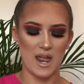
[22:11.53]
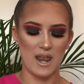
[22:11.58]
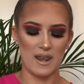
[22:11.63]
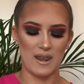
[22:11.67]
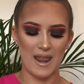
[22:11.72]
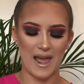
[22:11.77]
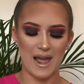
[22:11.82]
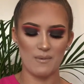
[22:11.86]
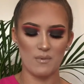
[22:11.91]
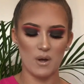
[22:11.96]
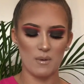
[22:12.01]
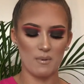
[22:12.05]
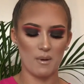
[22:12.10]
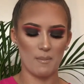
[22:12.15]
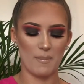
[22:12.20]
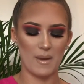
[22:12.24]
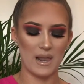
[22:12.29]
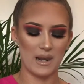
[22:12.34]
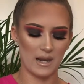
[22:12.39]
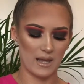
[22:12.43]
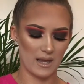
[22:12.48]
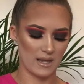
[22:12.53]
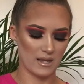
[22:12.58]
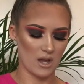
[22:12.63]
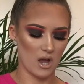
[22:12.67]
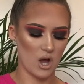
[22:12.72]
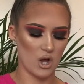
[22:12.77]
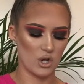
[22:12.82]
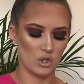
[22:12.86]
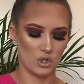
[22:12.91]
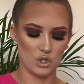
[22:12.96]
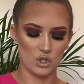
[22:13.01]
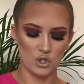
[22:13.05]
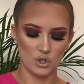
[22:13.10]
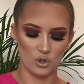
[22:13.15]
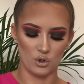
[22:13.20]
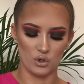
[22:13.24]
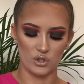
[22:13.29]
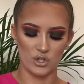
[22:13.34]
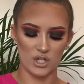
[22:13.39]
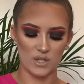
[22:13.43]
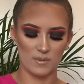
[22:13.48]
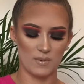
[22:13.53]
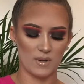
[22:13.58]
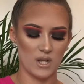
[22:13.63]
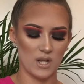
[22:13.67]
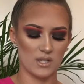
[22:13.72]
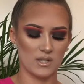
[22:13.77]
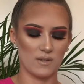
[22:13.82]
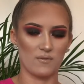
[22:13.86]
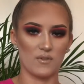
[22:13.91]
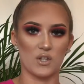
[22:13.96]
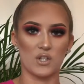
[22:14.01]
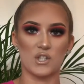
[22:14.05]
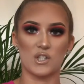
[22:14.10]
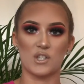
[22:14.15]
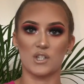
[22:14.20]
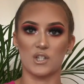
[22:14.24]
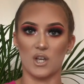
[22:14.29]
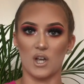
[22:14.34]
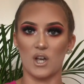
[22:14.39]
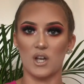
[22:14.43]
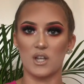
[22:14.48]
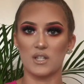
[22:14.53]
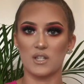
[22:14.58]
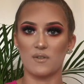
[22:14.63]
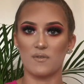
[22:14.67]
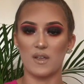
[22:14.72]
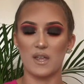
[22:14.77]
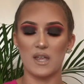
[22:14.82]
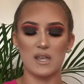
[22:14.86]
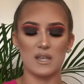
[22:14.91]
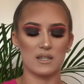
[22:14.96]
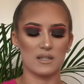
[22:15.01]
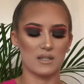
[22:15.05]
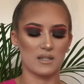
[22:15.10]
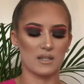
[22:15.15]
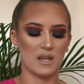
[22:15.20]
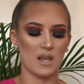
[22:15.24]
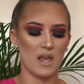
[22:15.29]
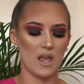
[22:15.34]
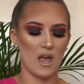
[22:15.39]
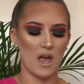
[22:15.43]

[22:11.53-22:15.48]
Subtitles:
Now I'm a bit like unsure, just because of the skirt of it,